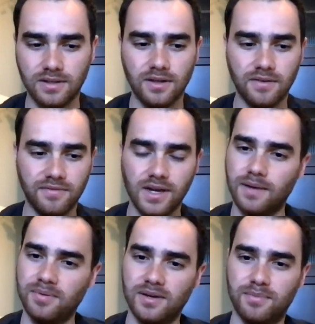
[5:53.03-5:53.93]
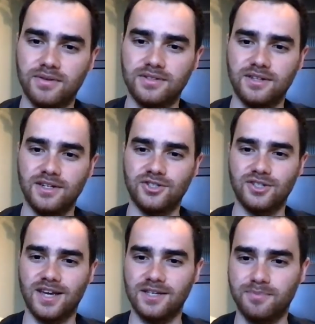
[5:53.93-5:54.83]
the VIP impersonation
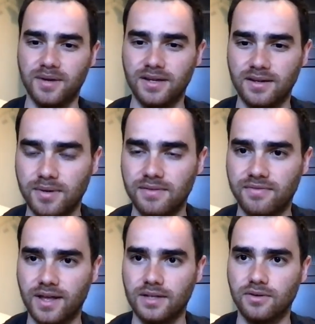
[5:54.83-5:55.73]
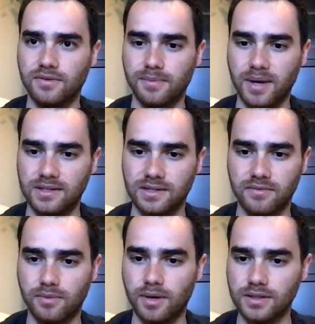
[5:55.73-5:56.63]
has been being flagged over the past
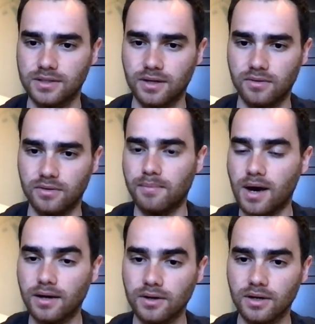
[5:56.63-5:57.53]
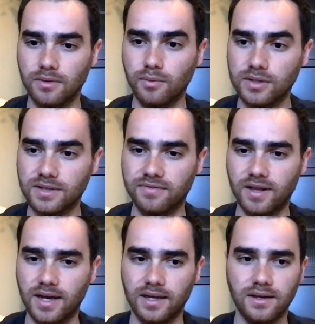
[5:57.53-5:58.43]
several months. So monitoring what's it
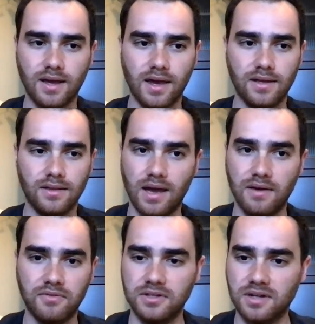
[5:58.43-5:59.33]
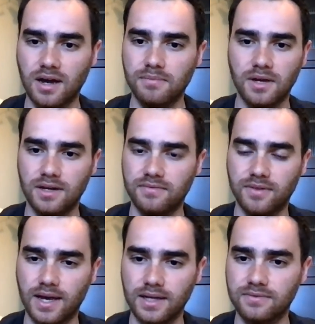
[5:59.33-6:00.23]
flagging, and every time that it
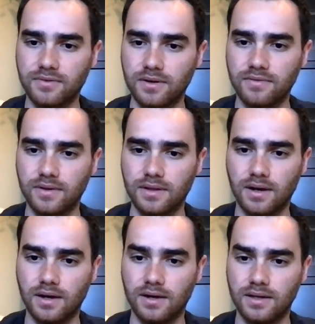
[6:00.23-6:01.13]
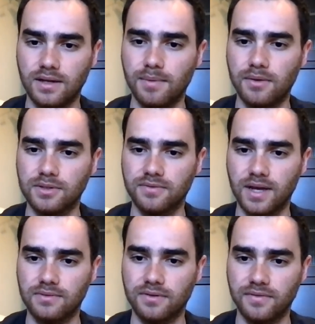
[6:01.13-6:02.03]
flagged for an email was
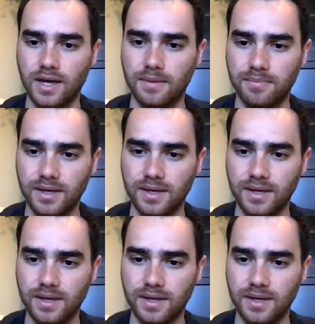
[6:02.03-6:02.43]
flagged for VIP